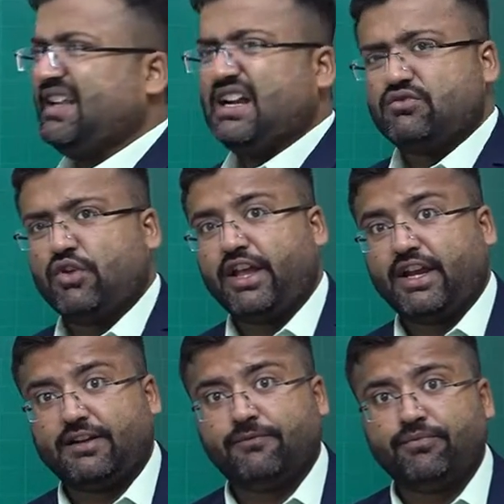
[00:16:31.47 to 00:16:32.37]
That's what I
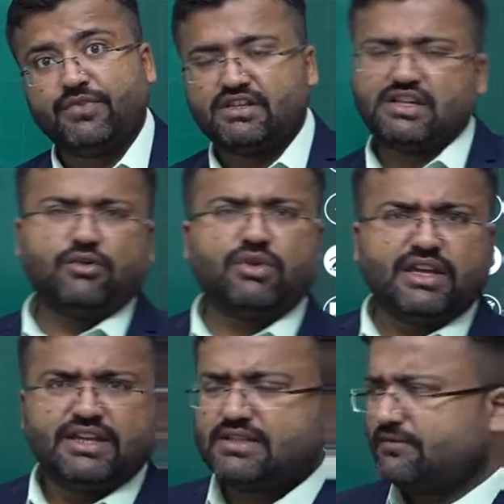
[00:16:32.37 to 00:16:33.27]
get. Is that okay?
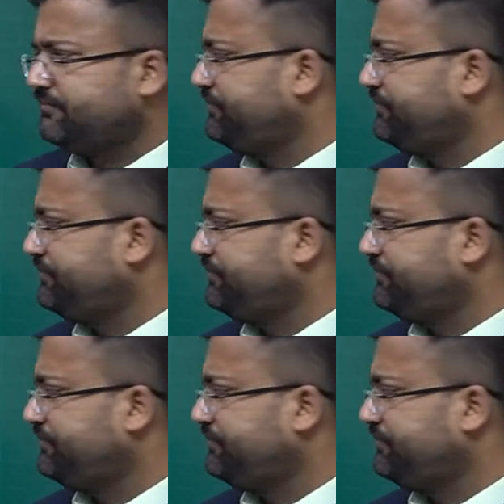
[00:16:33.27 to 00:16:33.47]
Yes.